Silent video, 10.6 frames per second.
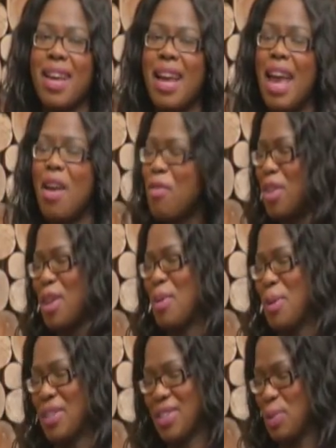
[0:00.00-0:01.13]
Everything
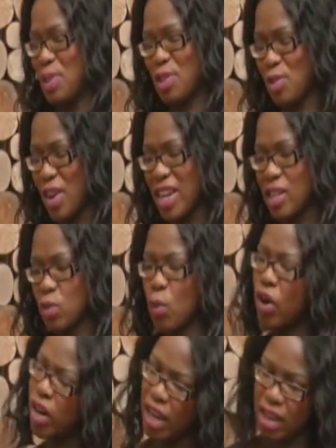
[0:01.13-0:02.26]
was strange.
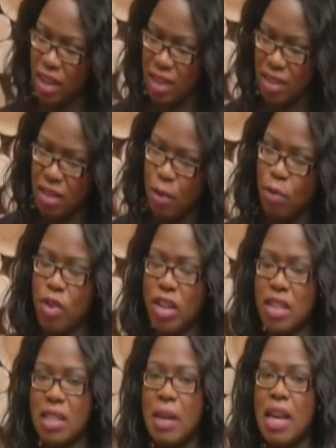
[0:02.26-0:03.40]
Work ethic is
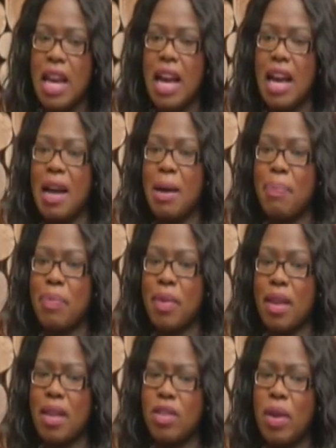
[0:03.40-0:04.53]
different.
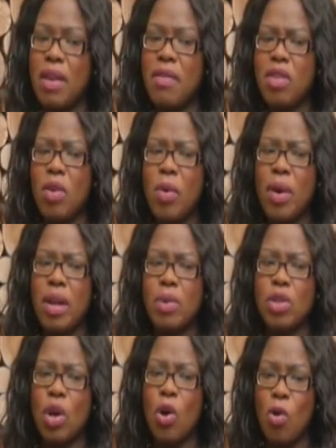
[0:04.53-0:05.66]
So even though it
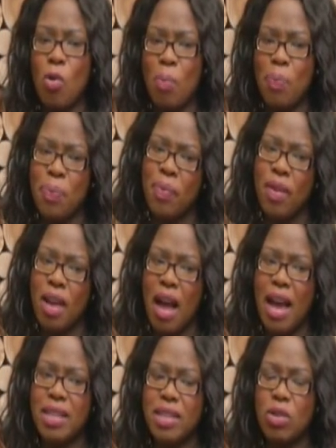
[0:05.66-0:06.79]
was home,
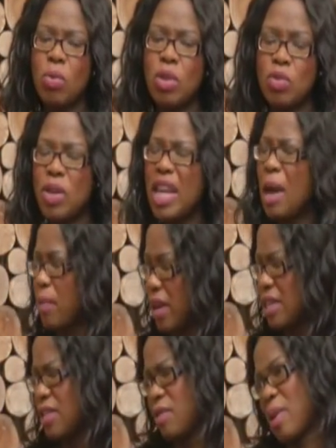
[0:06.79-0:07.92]
I still was really
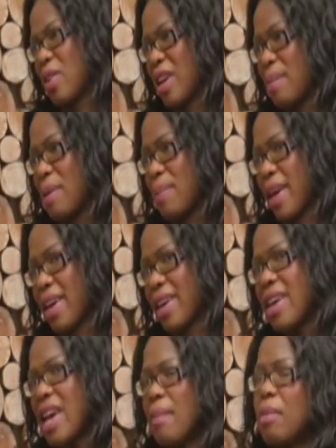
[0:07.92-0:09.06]
apprehensive about coming back.
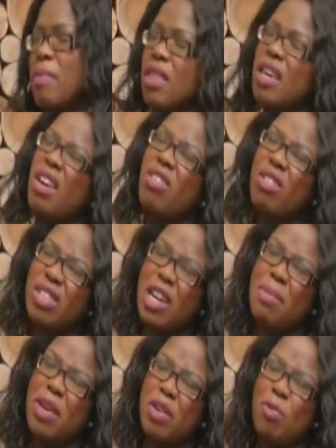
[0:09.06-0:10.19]
I remember thinking, oh gosh, how
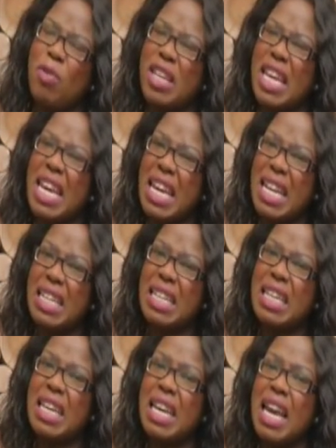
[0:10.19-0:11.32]
am I going to fit in?
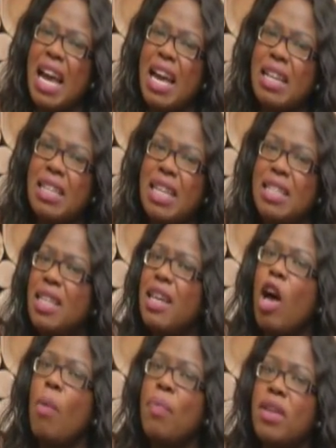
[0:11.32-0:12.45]
And it didn't
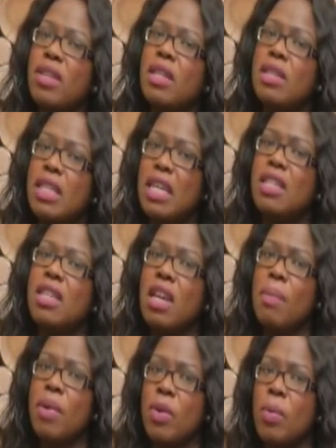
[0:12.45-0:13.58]
help that indeed,
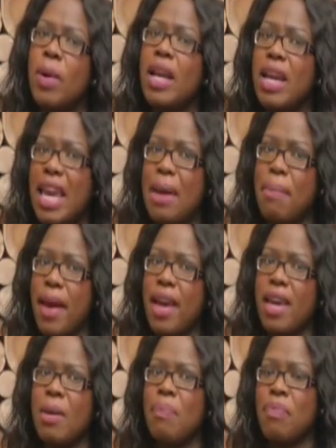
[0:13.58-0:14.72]
because when I came
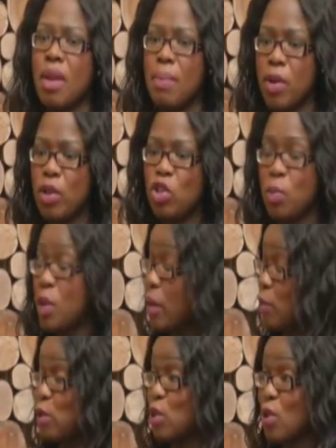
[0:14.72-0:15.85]
back, because you've been away
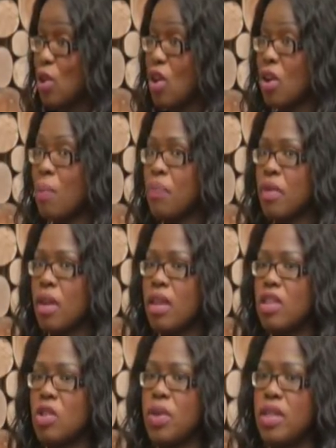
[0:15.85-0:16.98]
for so long,
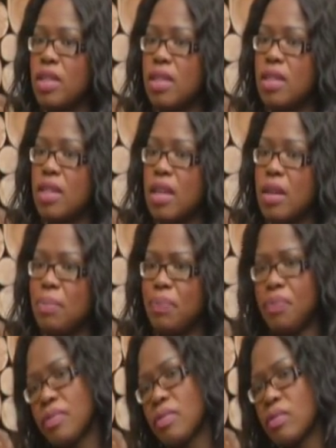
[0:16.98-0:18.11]
there's always this
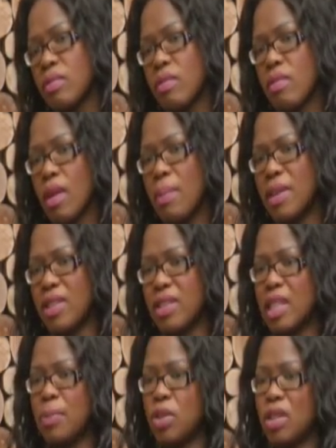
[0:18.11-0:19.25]

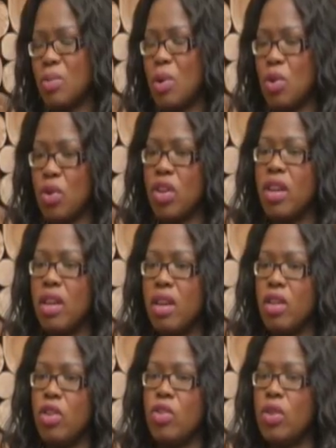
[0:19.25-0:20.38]
misconception that, well, look,
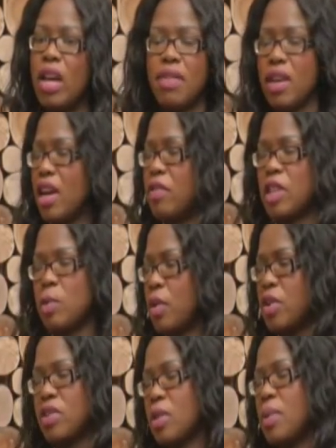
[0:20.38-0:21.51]
you don't have the kind of
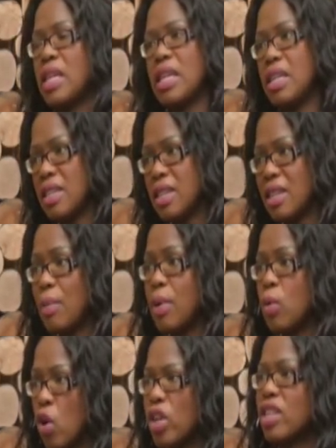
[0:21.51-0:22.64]
experience that we need, that we
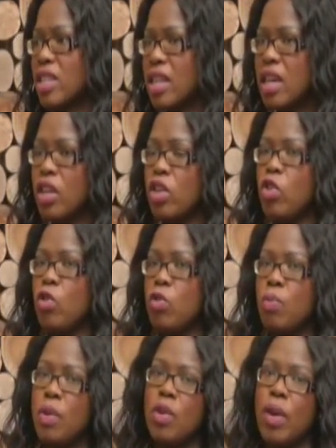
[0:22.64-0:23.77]
want. You've
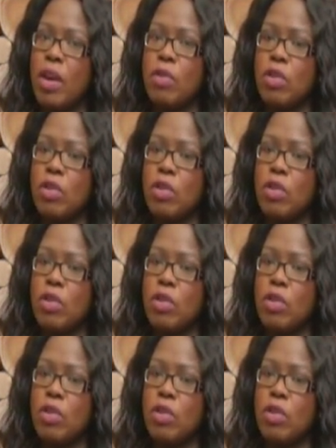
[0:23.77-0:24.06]
been away for